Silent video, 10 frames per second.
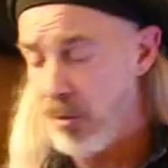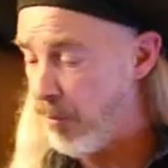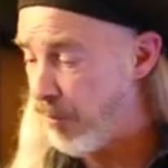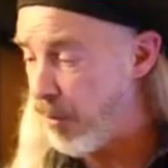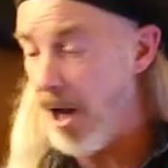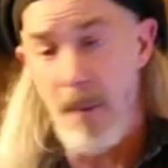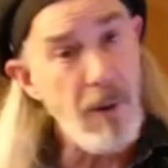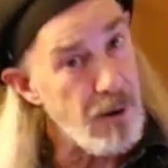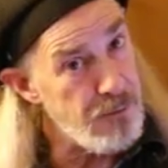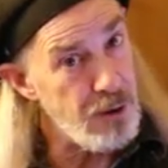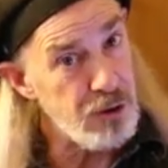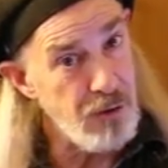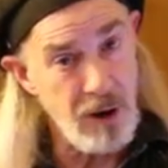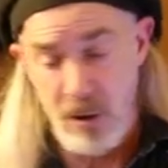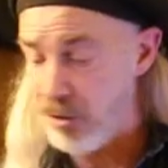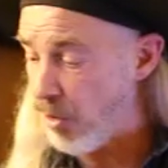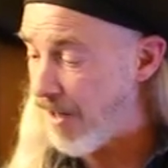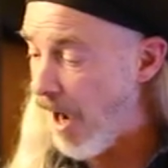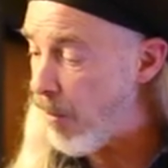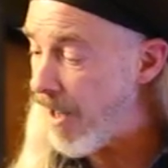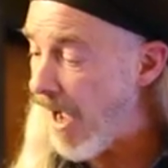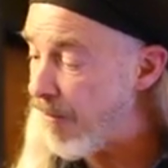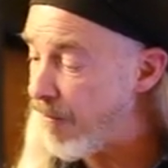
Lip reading: free up our 1st finger. So now we have